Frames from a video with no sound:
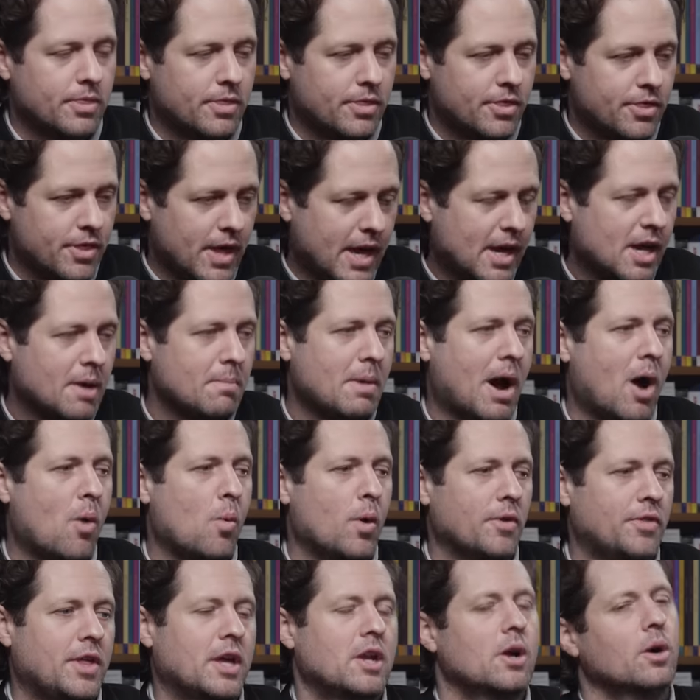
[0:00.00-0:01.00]
think about
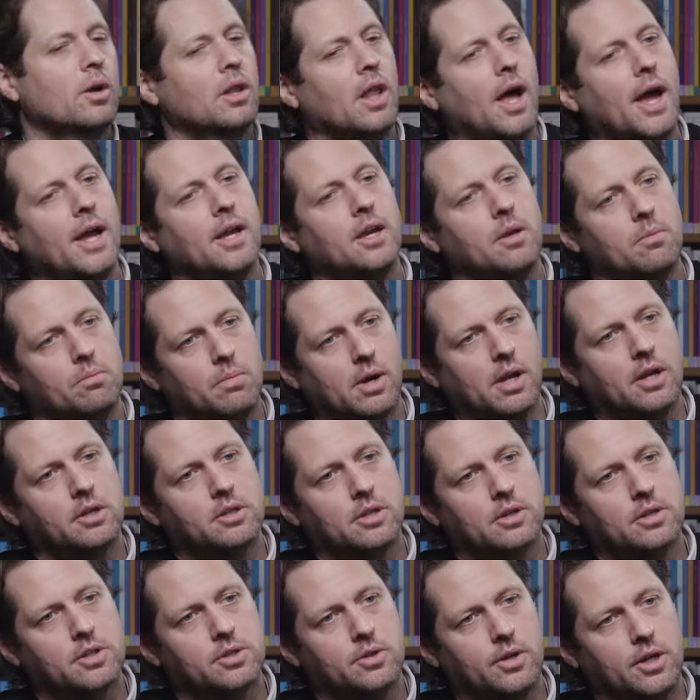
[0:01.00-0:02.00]
what they don't like and bring it
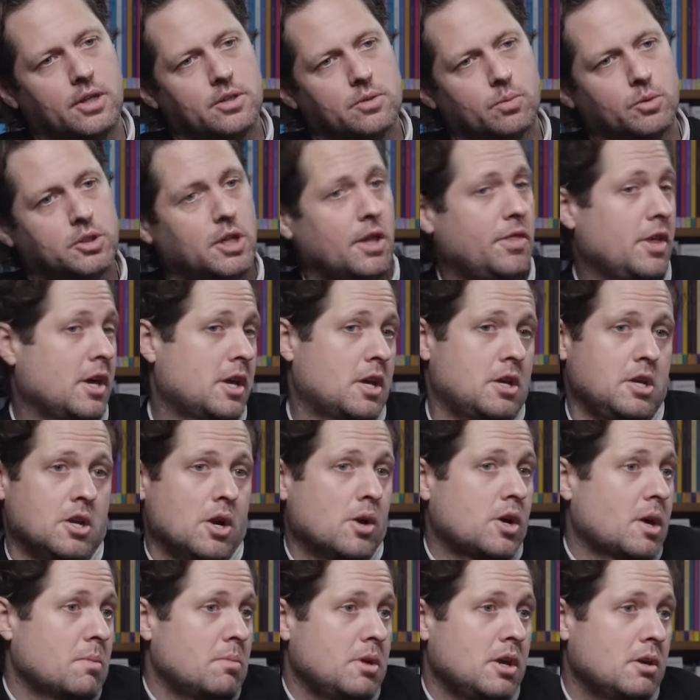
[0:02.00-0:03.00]
to the streets, which I think, you know,
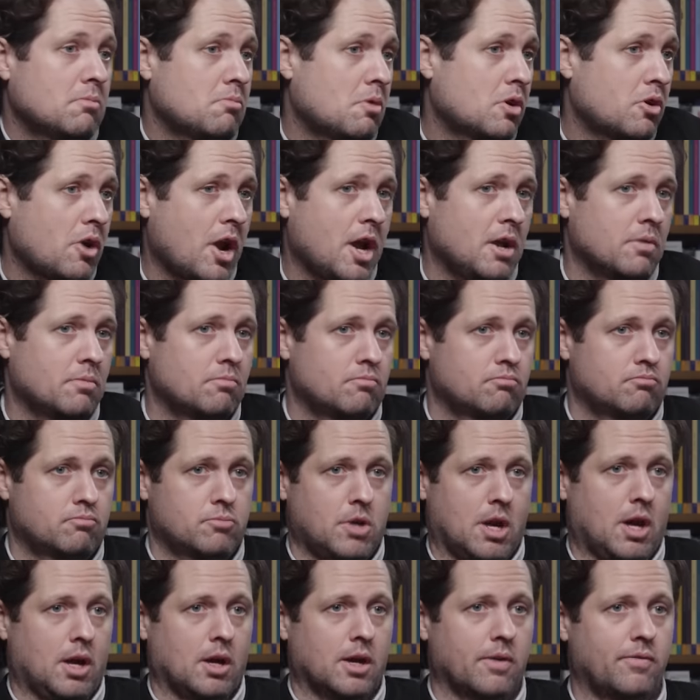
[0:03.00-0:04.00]
can be a great
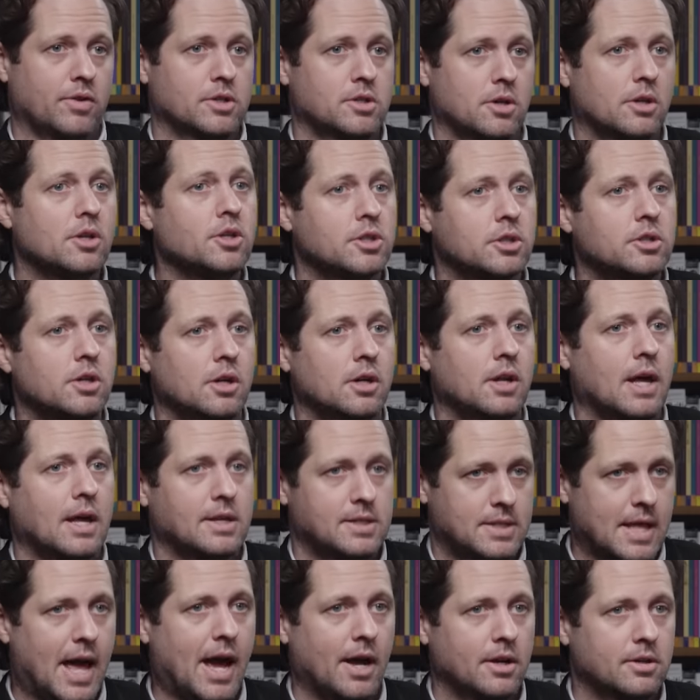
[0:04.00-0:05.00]
thing if it's understood
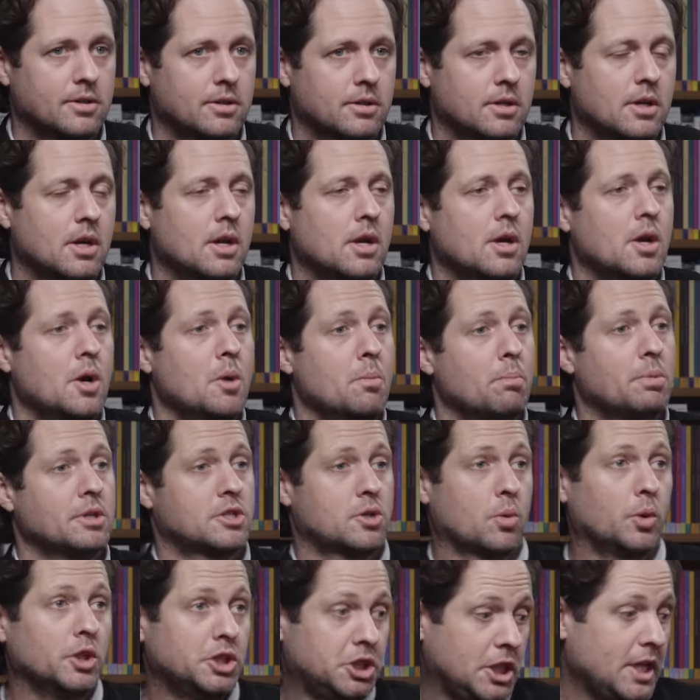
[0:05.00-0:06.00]
as that. But
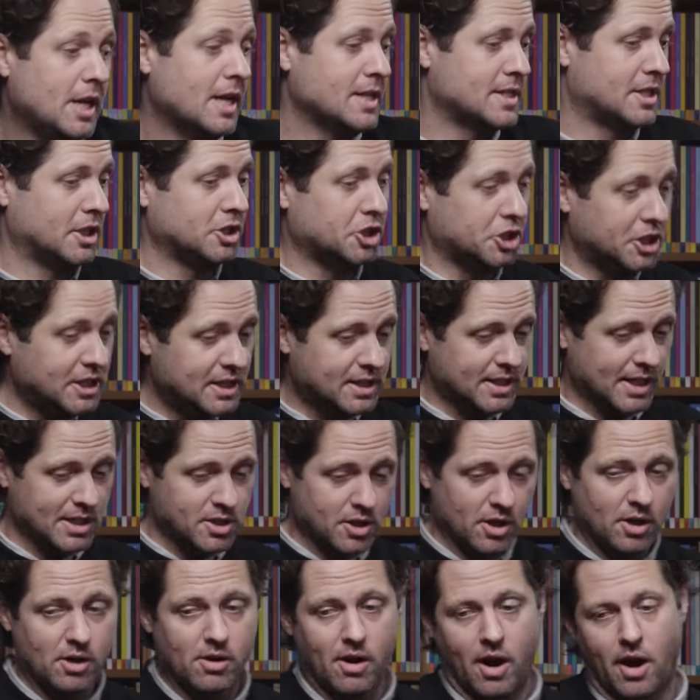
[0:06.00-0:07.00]
so what she does is she sits
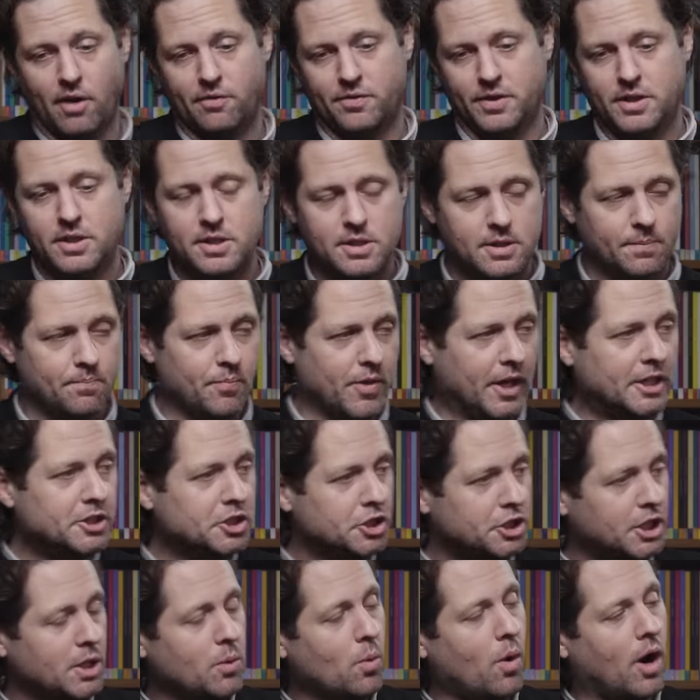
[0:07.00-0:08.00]
in her office and
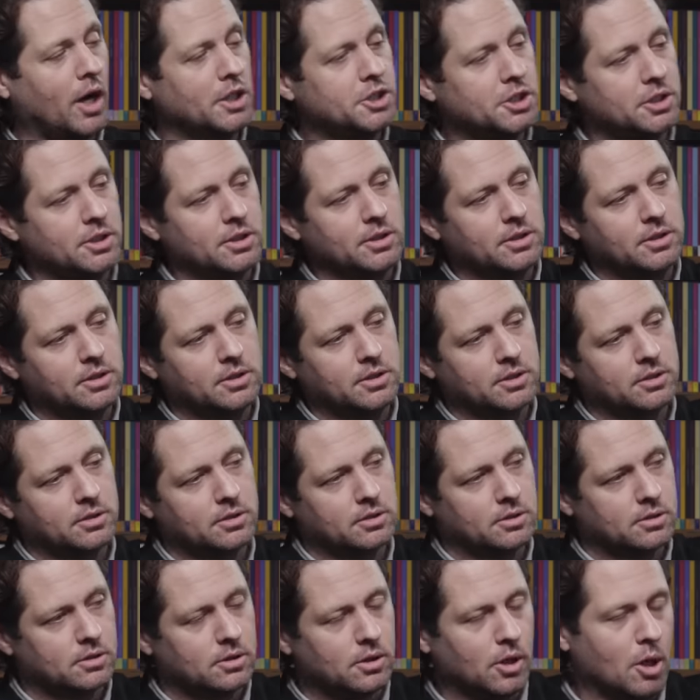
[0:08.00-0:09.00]
she watches
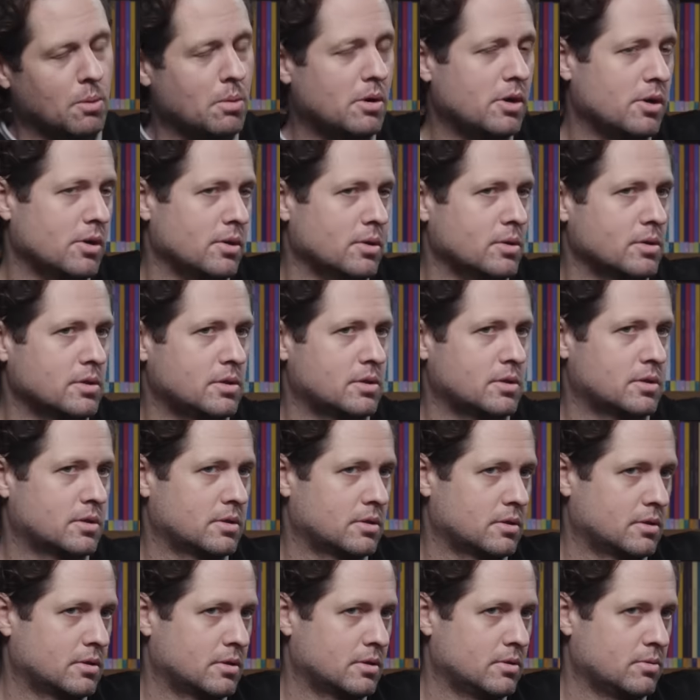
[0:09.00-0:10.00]
Global News,
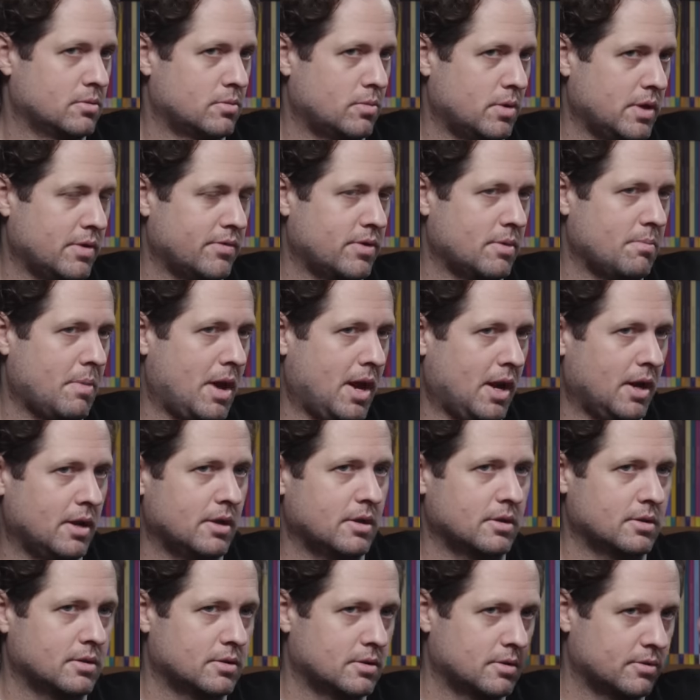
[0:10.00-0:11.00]
one of the
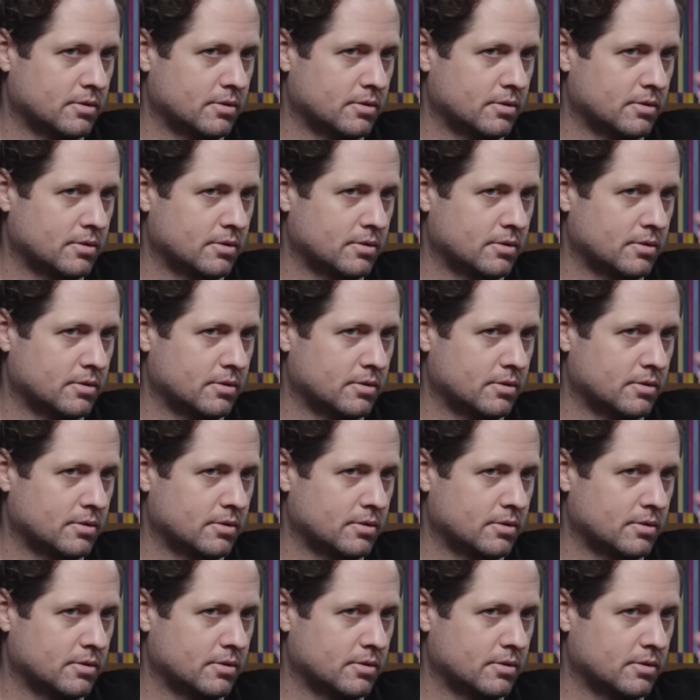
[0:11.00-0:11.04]
main